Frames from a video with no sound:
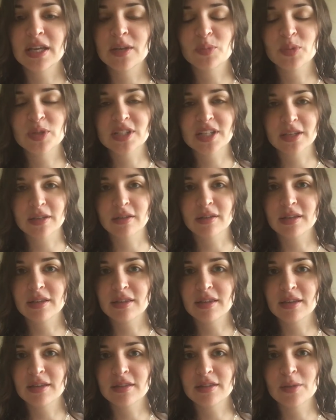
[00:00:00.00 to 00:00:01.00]
and particularly
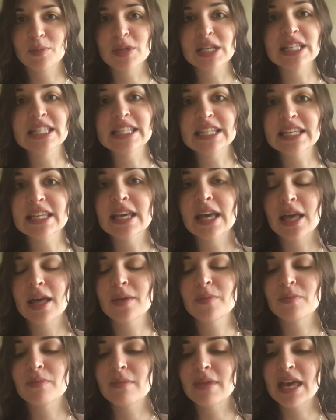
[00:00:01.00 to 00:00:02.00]
the
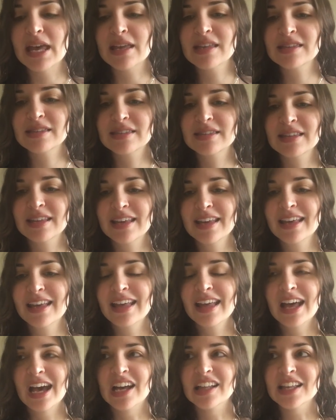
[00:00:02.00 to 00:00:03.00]
Medea myth,
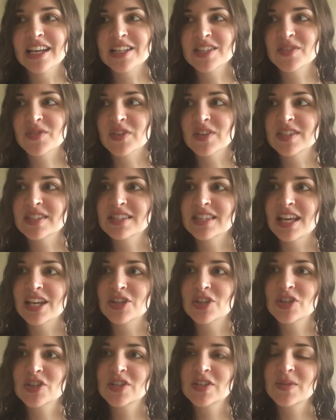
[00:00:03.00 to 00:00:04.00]
allows for
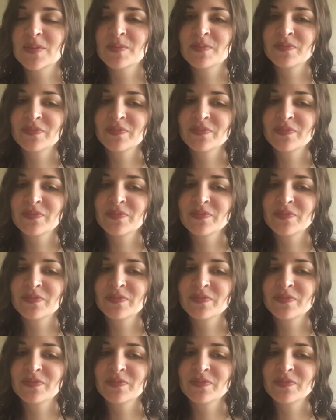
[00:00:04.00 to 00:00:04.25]
such